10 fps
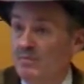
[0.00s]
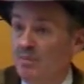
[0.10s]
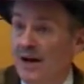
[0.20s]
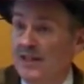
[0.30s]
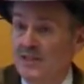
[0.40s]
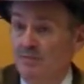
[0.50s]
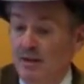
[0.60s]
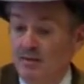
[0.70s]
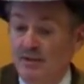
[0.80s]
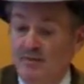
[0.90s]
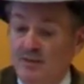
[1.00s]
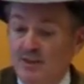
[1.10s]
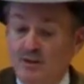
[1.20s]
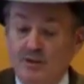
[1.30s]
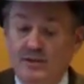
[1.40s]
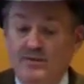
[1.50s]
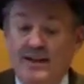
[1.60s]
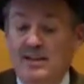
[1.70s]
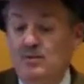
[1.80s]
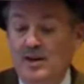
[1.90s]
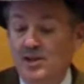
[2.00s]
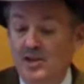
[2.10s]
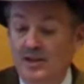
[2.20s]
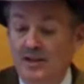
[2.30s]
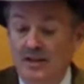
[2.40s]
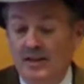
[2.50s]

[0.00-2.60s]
possibly with the fiscal devaluation,